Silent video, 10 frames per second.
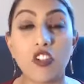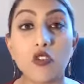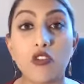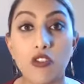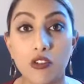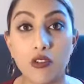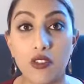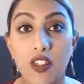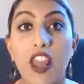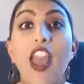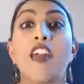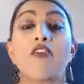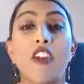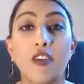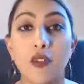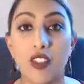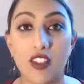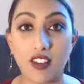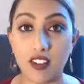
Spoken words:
your truth and run with it